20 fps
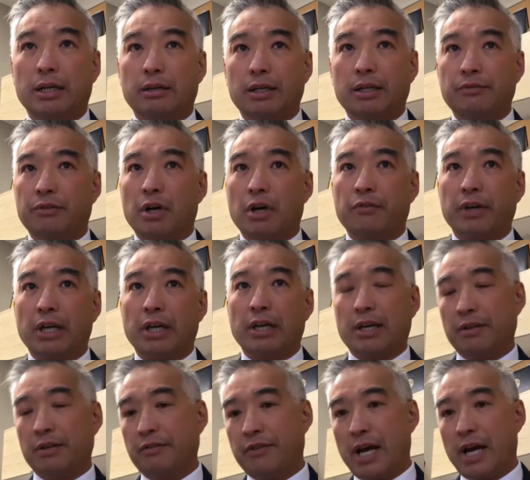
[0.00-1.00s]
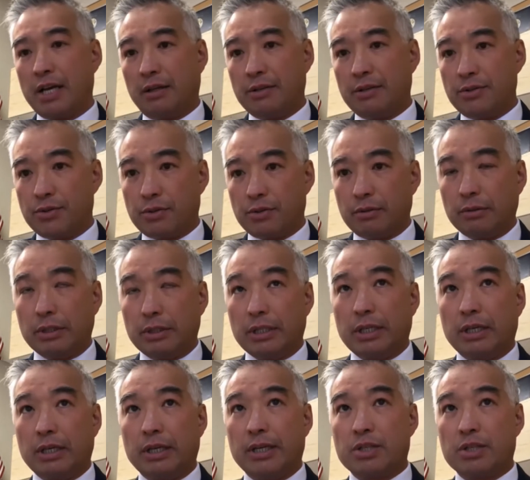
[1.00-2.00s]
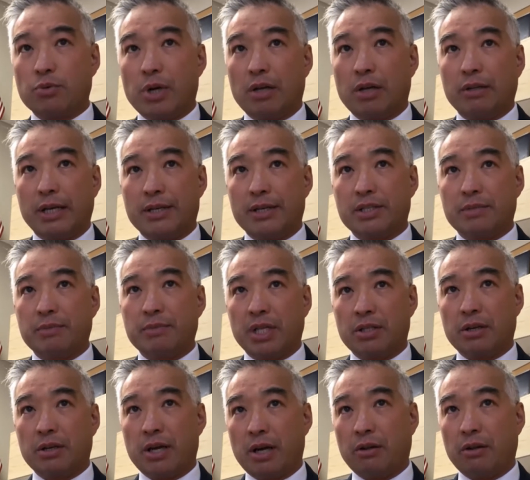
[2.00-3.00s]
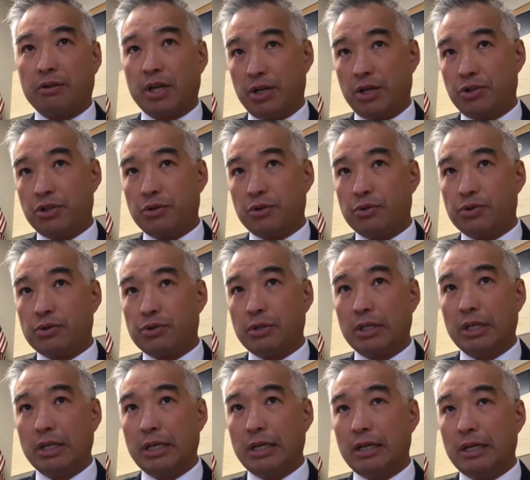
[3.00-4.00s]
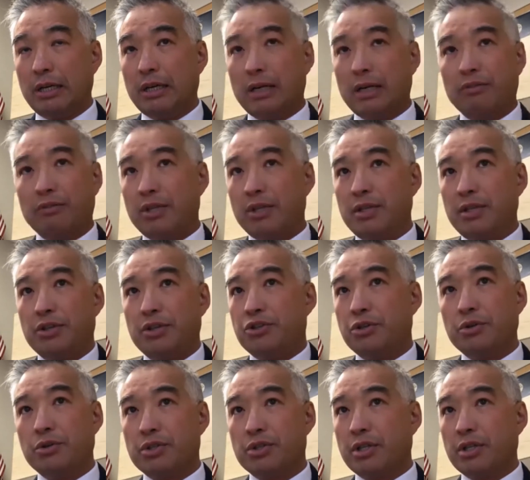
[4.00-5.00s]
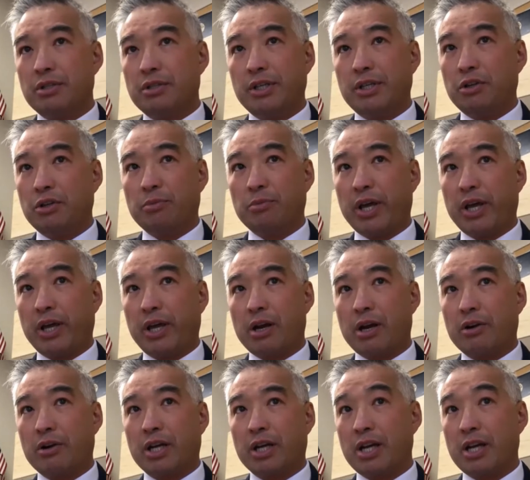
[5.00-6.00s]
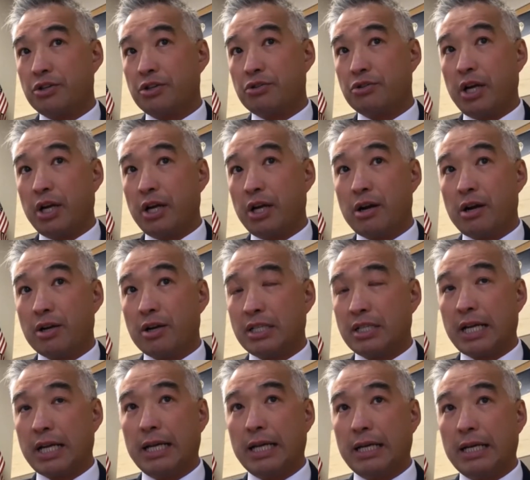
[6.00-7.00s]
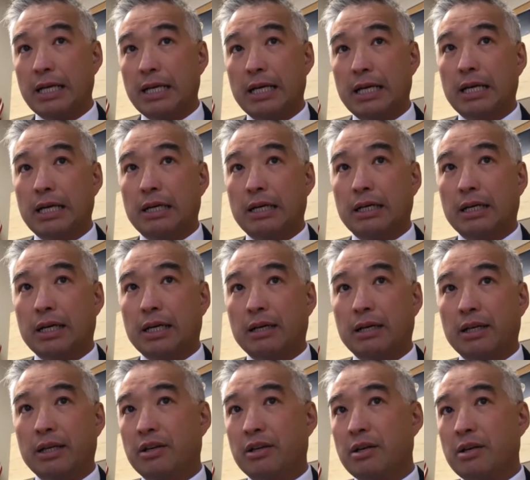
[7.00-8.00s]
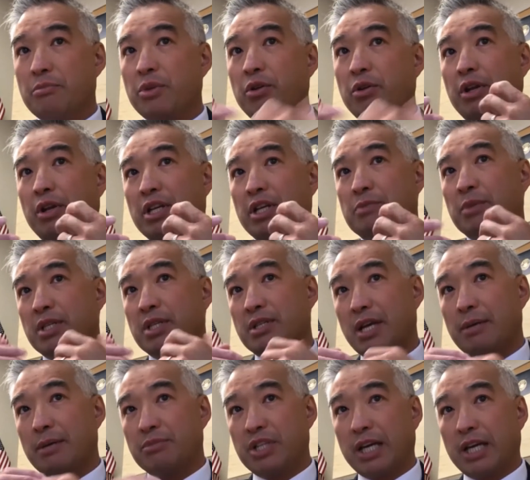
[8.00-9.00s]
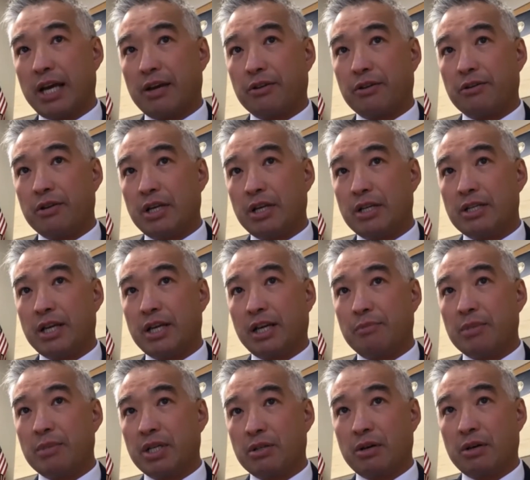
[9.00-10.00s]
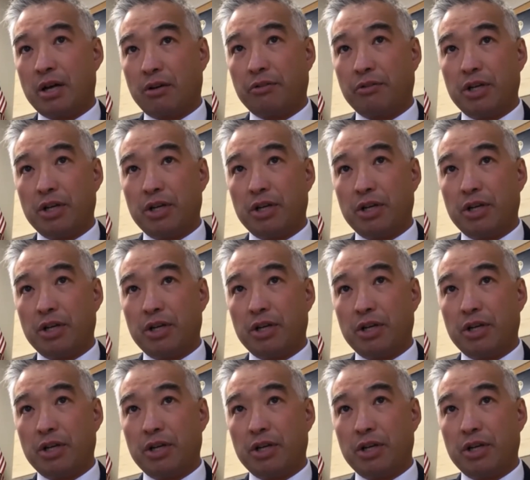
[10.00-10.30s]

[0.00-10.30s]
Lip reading: involving gun violence, as well as mental health issues. And issues continue to plague our country and our state. And communities must come together and take mental health